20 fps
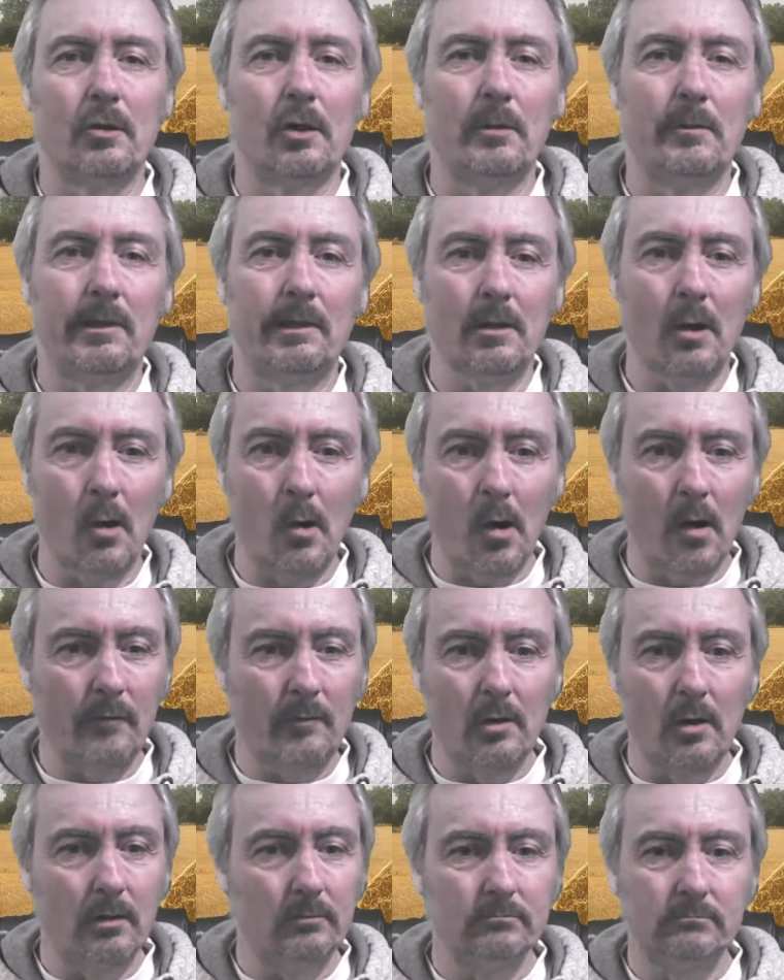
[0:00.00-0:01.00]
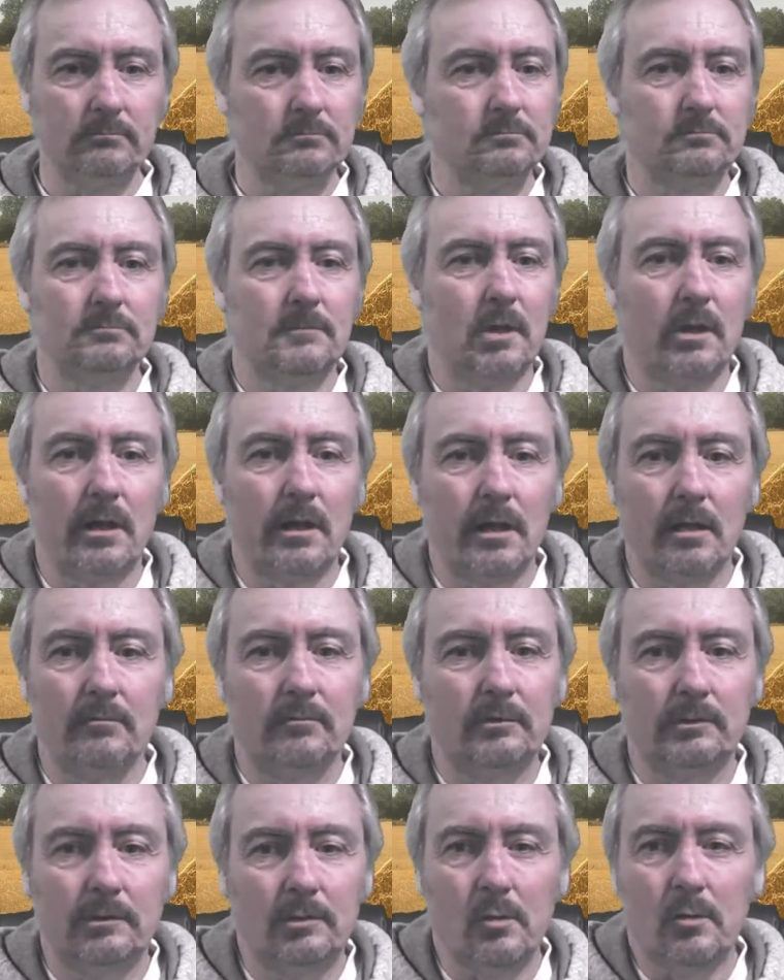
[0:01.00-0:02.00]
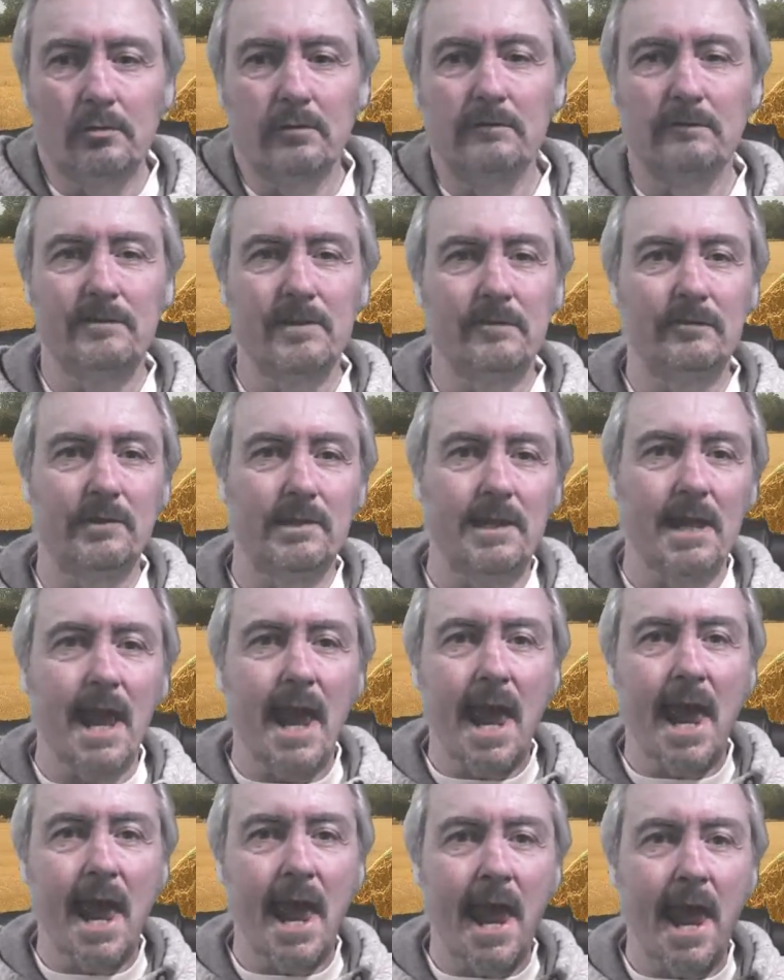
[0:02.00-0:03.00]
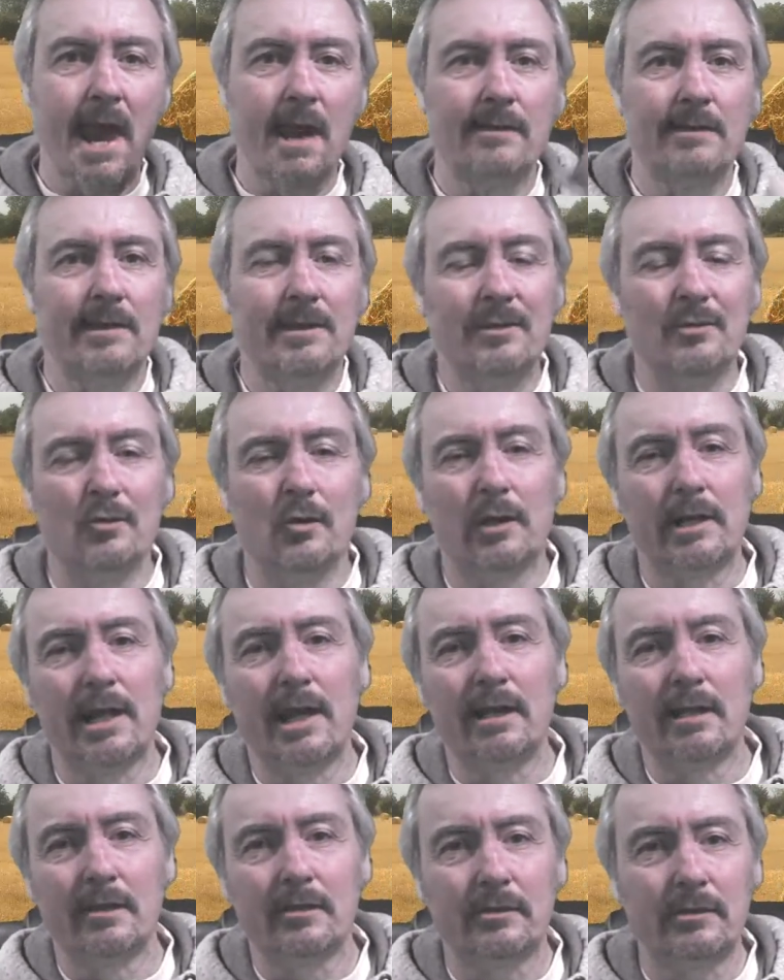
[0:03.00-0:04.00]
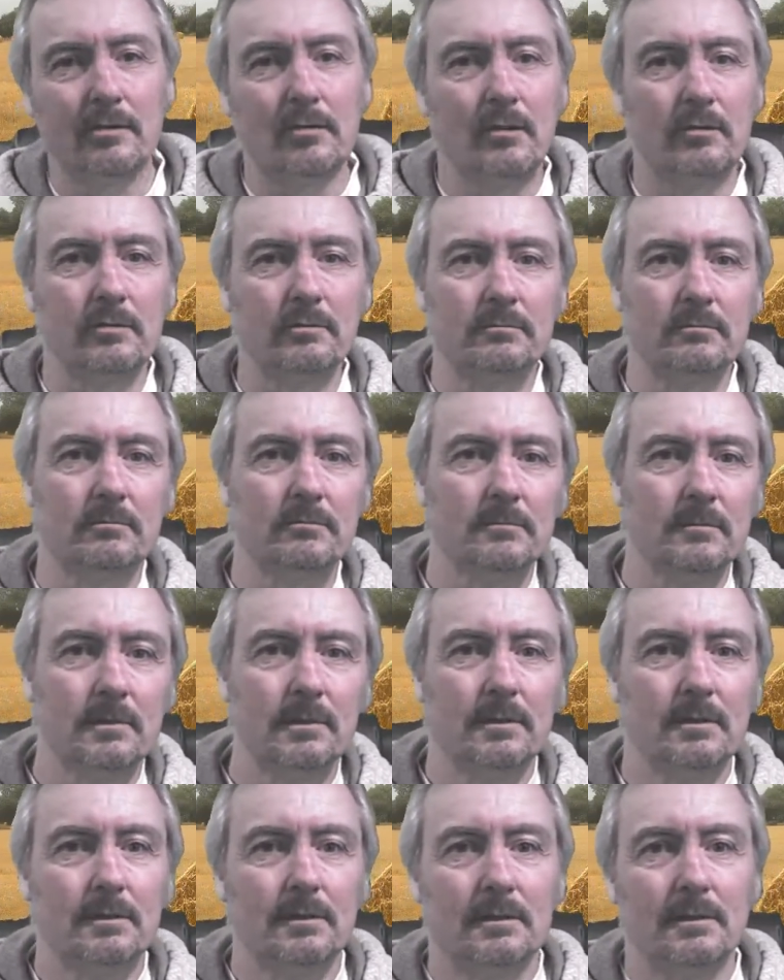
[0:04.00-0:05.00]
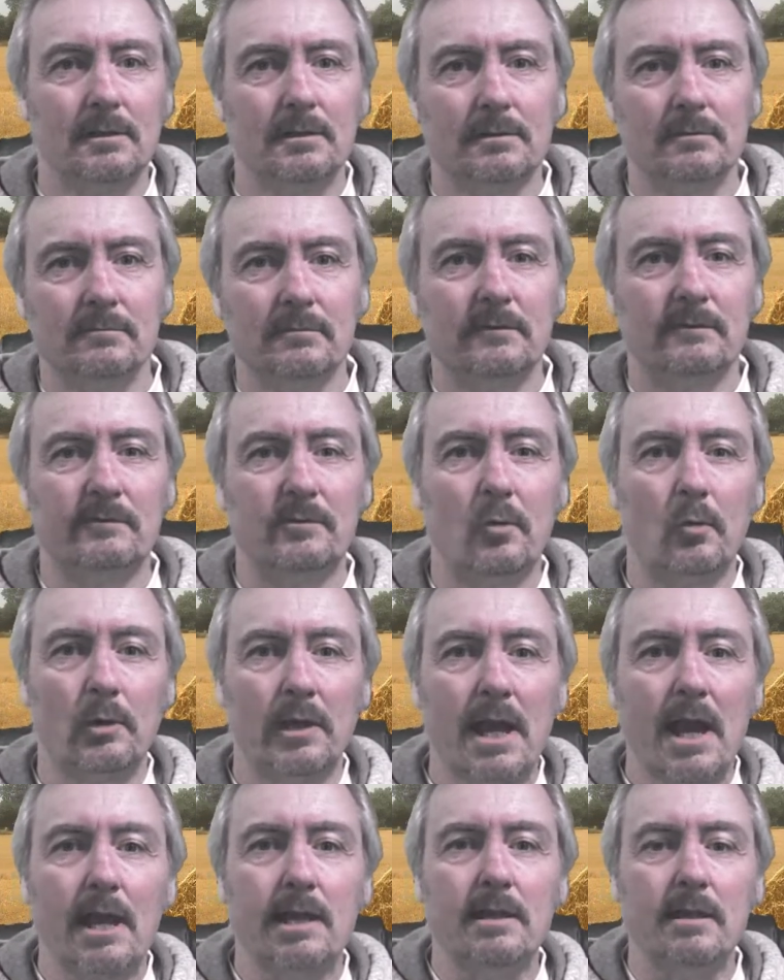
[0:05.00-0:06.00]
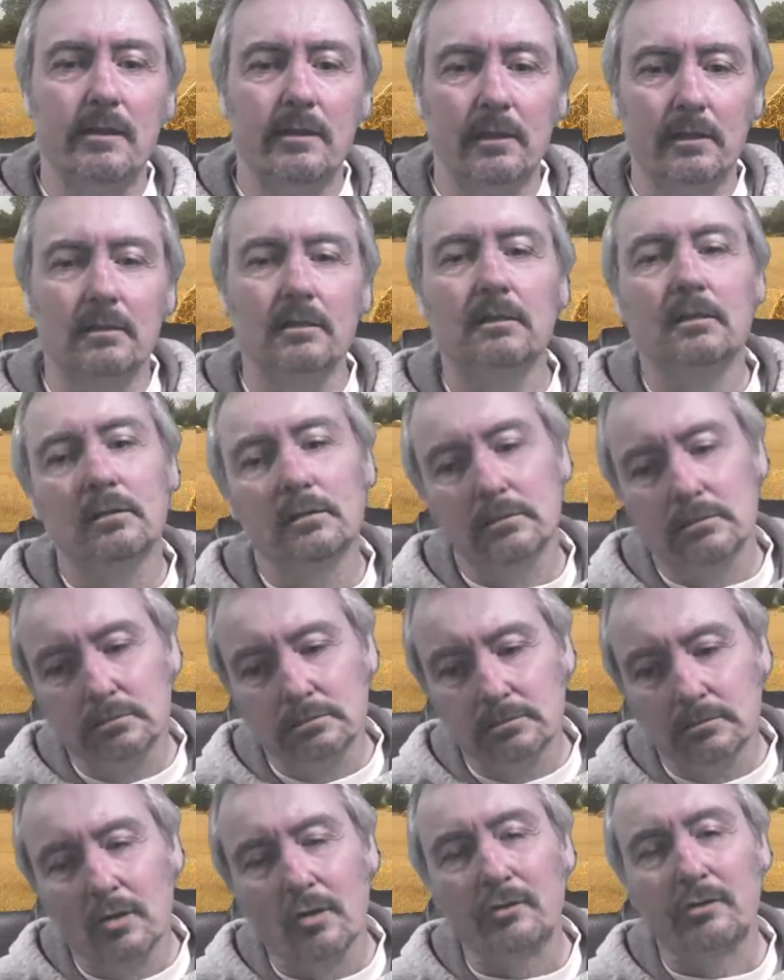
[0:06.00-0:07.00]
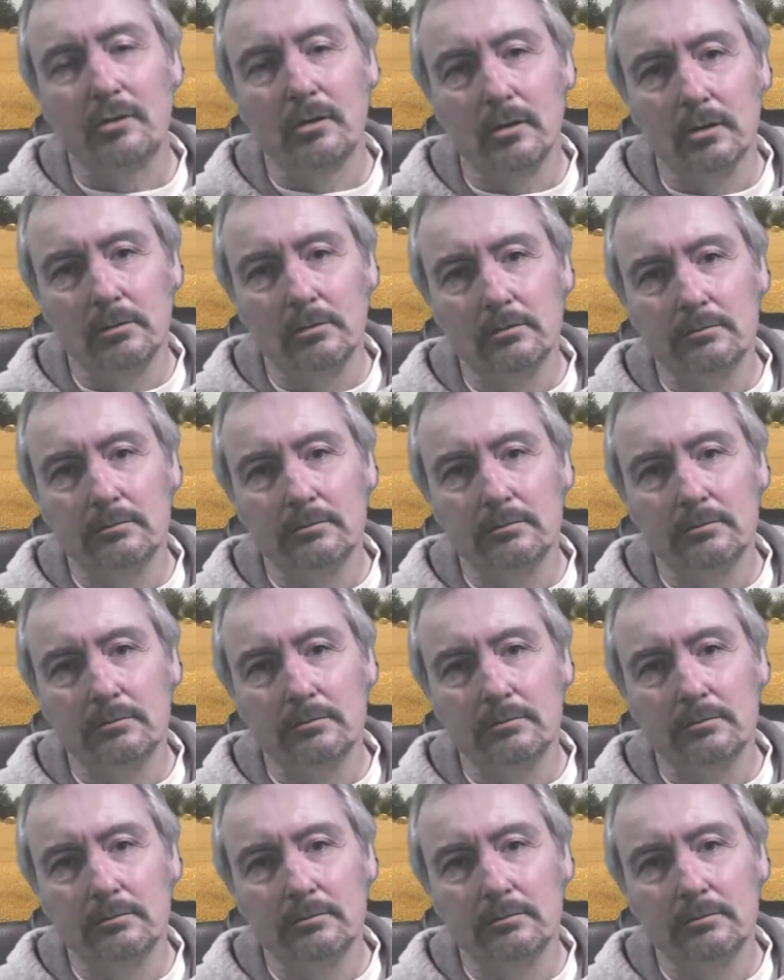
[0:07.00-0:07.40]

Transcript: You think, oh, I've got, I don't know, 250, yeah, and then you look again, that's 248. You think, oh, lost 2.